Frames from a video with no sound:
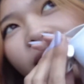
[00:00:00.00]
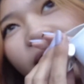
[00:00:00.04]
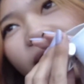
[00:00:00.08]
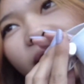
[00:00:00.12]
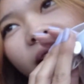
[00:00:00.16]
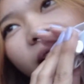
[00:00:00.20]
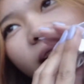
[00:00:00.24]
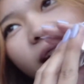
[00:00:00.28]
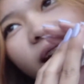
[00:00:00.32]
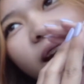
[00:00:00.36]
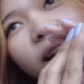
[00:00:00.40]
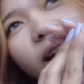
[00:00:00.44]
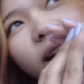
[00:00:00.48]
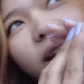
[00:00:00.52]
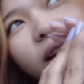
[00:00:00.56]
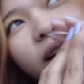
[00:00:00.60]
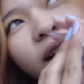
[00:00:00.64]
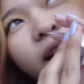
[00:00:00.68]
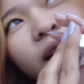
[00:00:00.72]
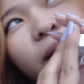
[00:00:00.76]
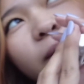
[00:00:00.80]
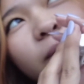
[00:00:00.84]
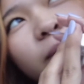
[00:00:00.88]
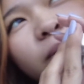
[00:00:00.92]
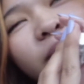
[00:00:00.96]
And
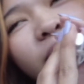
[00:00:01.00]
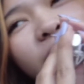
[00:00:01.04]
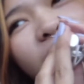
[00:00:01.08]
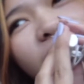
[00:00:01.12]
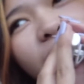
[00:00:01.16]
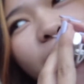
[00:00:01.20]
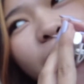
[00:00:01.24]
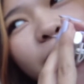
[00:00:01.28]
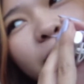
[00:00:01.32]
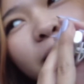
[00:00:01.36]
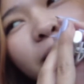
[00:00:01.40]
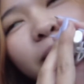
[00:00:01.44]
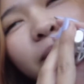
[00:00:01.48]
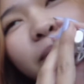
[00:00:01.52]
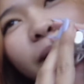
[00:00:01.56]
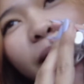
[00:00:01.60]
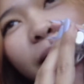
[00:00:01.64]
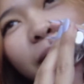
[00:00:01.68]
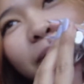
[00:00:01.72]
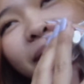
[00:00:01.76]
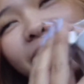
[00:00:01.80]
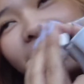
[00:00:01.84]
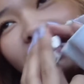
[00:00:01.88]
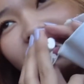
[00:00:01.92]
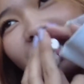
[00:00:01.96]
yes. then I'm
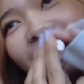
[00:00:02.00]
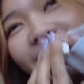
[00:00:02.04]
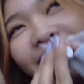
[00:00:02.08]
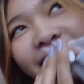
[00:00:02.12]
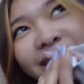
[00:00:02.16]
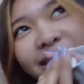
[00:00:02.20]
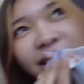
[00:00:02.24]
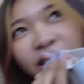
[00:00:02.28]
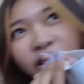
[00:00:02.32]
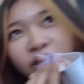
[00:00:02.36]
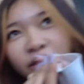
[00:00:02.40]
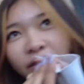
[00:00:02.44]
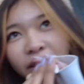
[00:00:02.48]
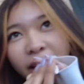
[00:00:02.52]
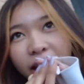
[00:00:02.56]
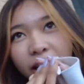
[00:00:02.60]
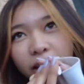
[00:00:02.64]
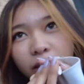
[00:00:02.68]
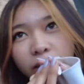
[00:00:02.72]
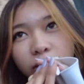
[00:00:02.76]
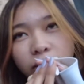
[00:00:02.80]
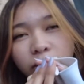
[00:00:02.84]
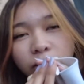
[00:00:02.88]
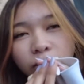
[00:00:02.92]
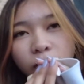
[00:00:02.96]
probably never gonna see you again.
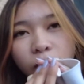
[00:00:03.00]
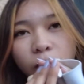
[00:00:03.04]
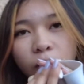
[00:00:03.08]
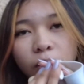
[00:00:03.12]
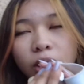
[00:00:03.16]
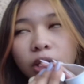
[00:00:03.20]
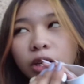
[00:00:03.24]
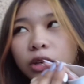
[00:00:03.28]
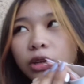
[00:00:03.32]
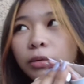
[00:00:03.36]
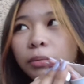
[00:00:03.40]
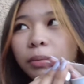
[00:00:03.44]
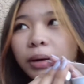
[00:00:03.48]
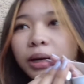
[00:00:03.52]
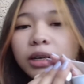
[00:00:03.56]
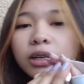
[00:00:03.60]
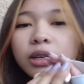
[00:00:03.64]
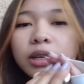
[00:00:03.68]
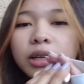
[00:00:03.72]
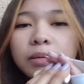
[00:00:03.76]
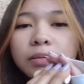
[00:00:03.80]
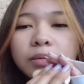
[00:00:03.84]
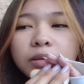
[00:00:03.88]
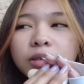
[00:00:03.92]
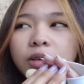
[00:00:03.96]
You better keep